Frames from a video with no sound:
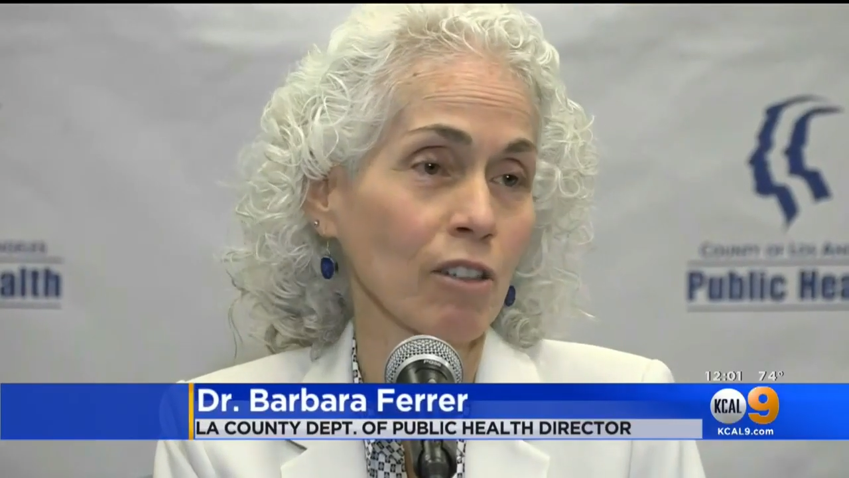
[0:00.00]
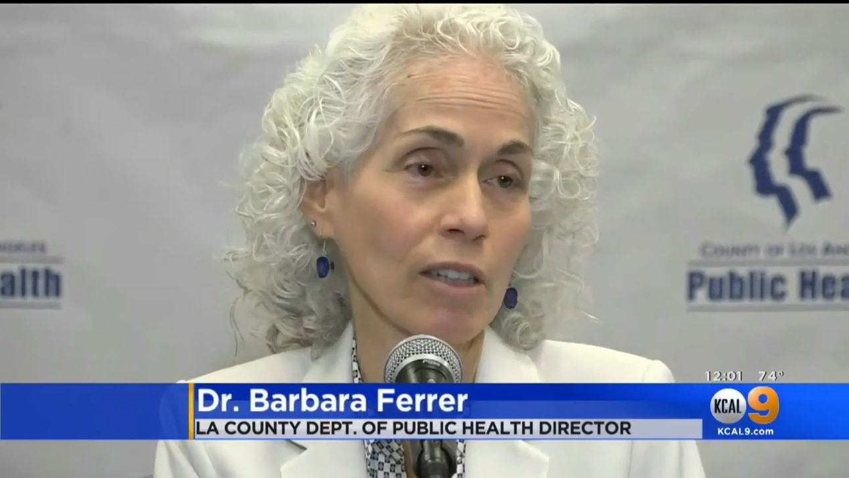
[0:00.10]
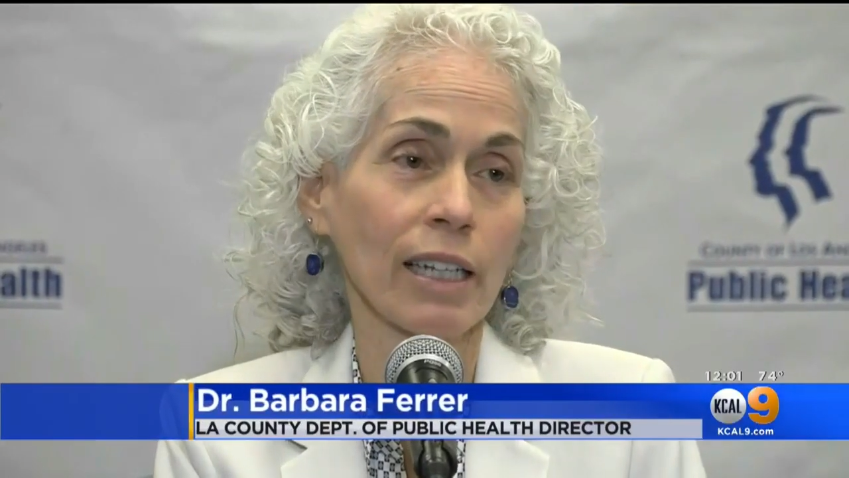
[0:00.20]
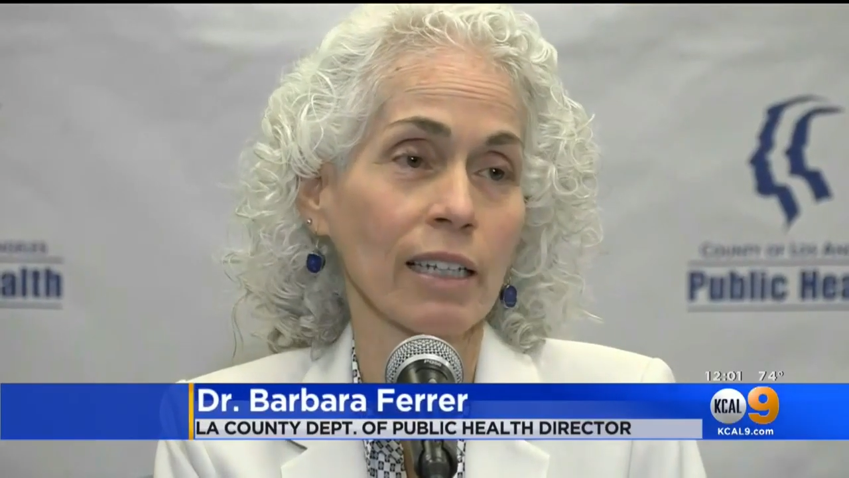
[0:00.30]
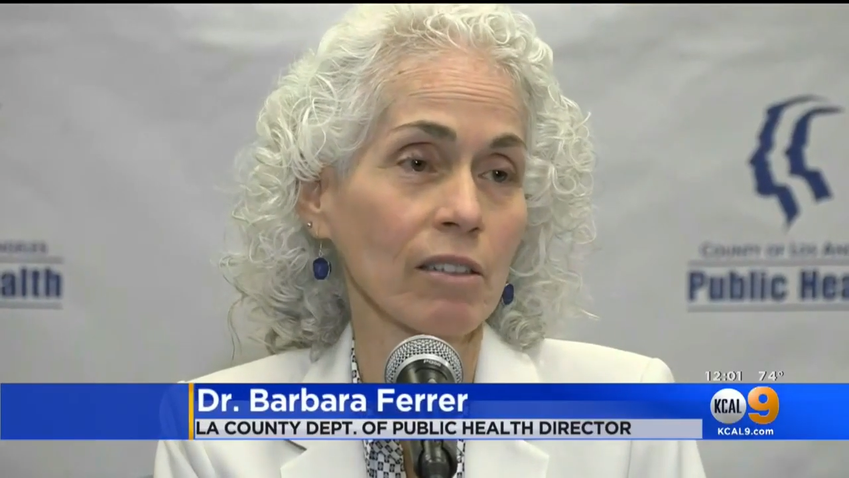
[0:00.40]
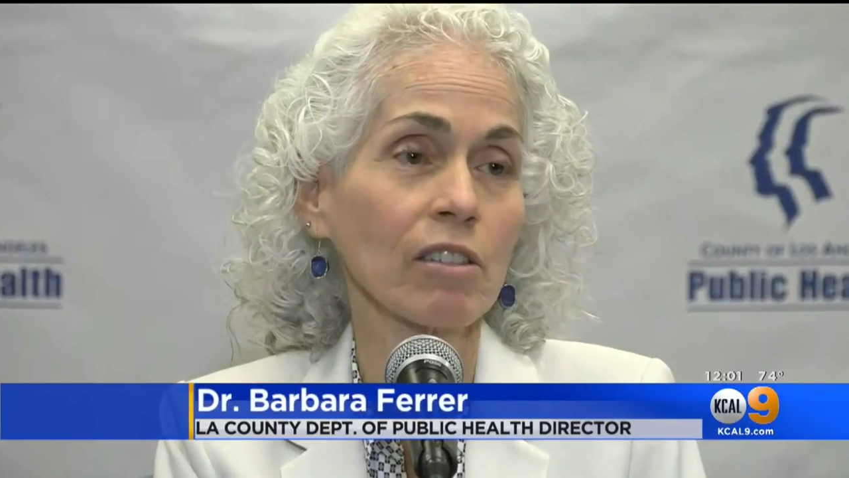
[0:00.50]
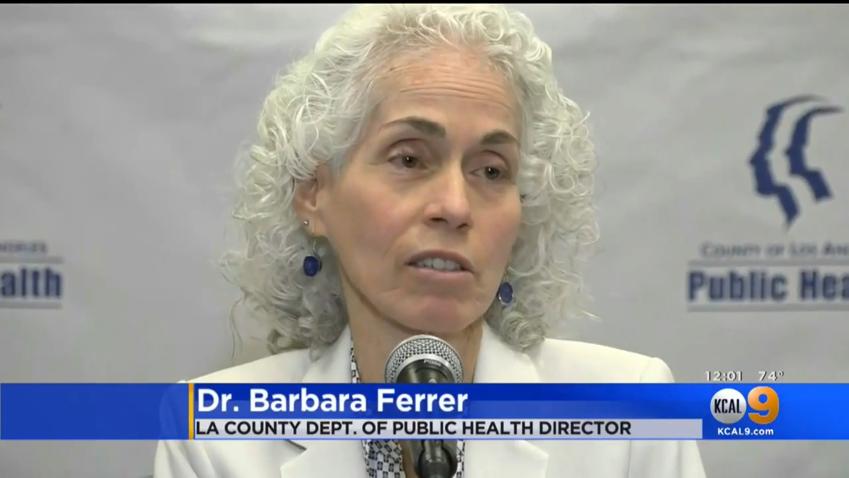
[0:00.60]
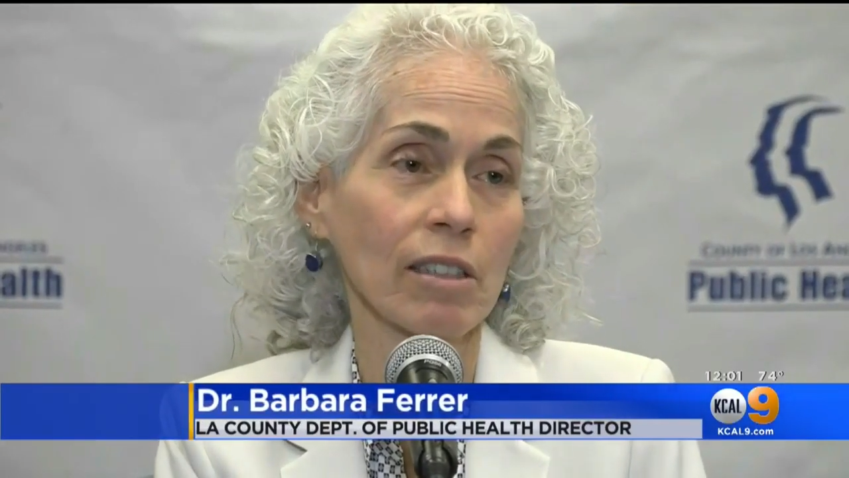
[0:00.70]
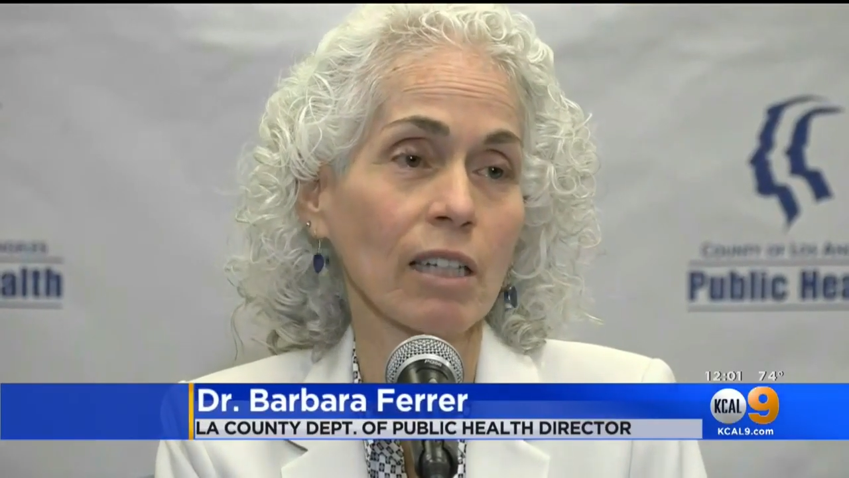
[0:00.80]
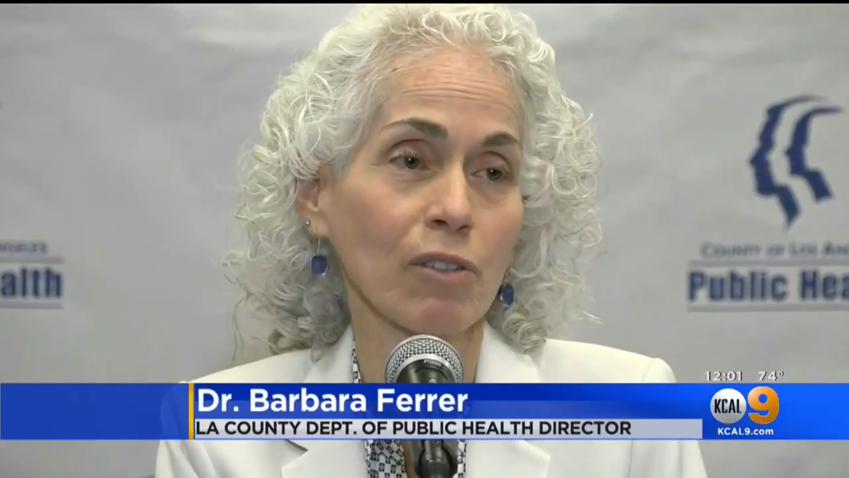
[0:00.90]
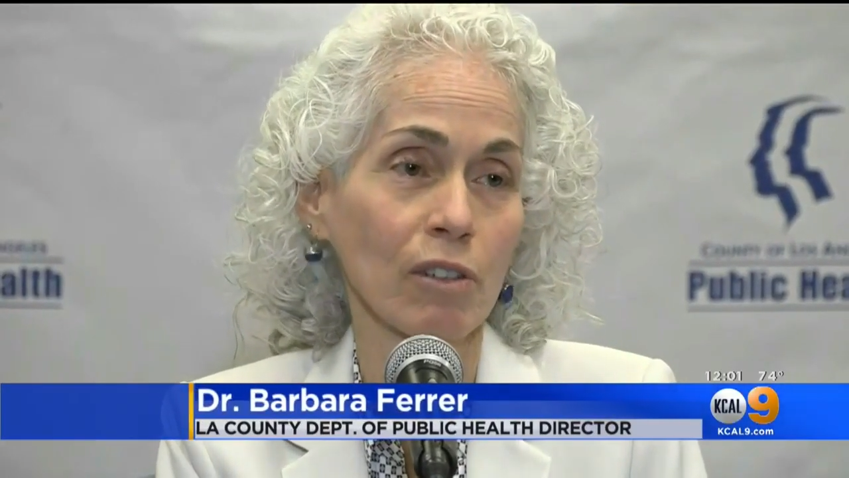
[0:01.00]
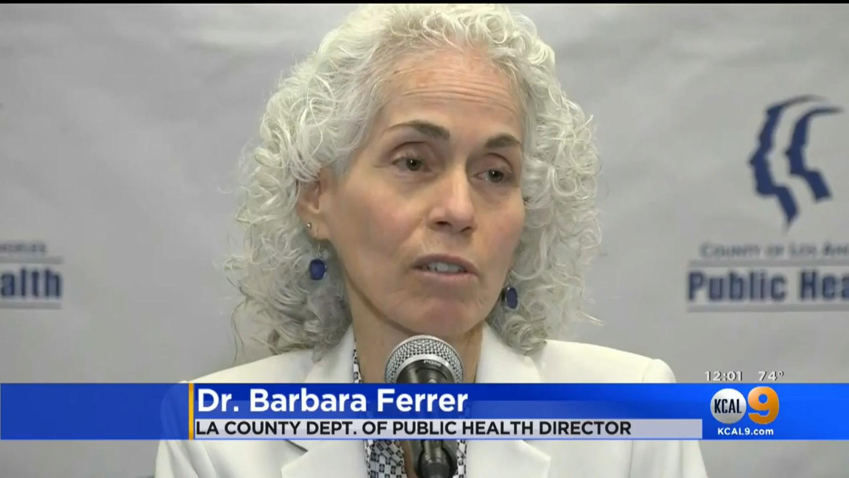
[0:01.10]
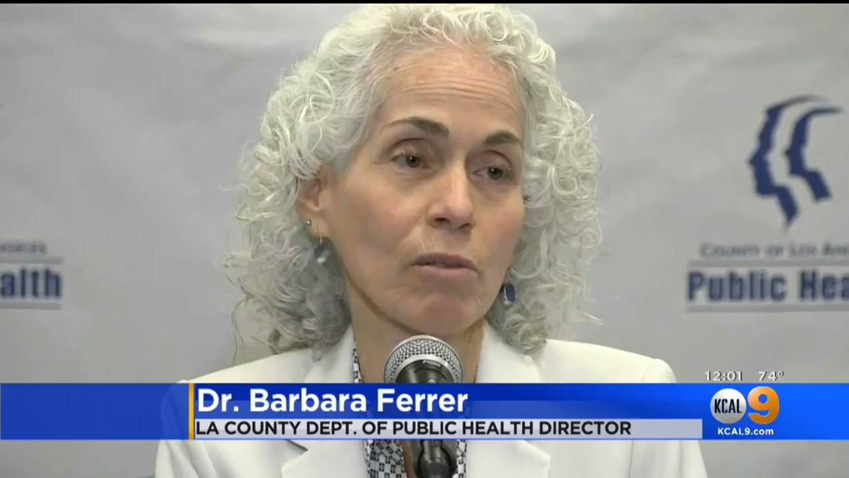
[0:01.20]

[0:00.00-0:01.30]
so that they can successfully